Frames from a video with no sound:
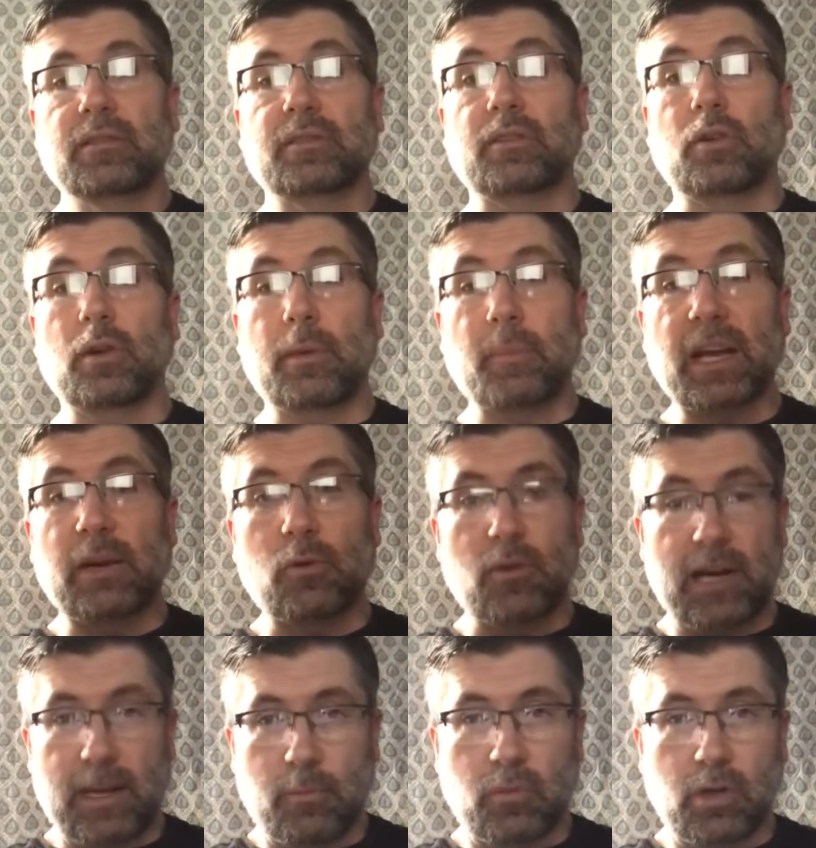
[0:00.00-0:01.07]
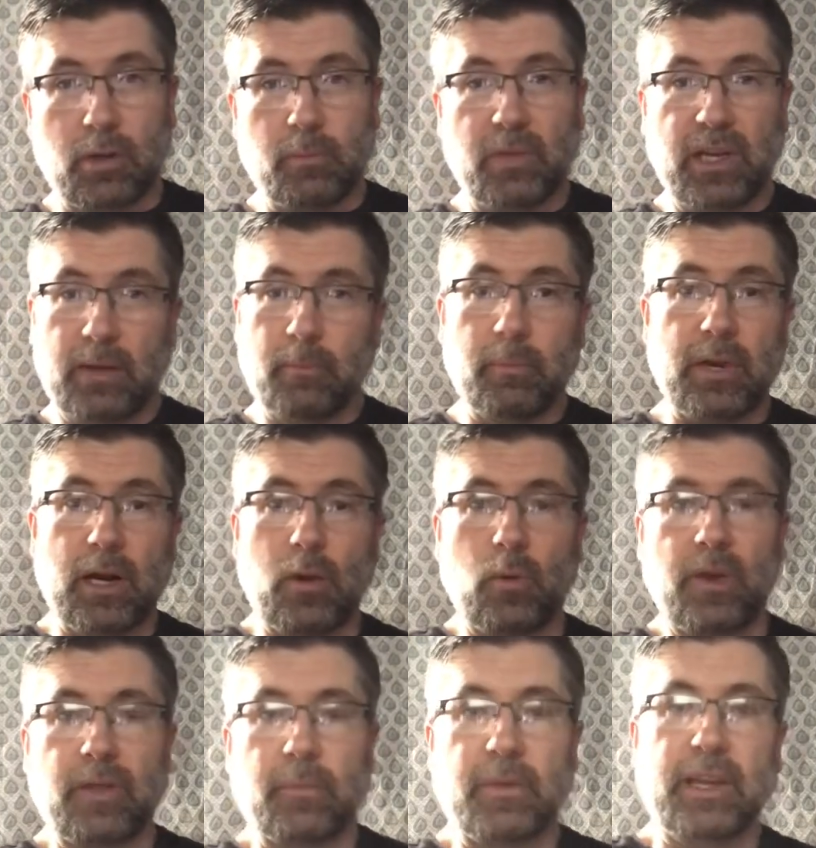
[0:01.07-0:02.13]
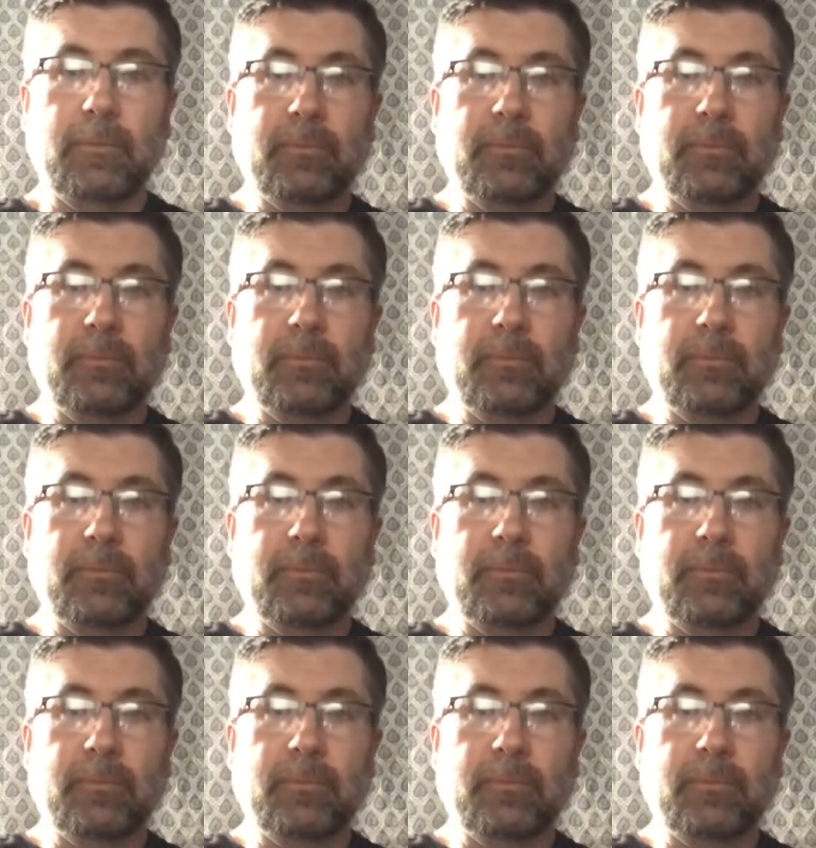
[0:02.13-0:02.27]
So I might ramble a bit, bear with me.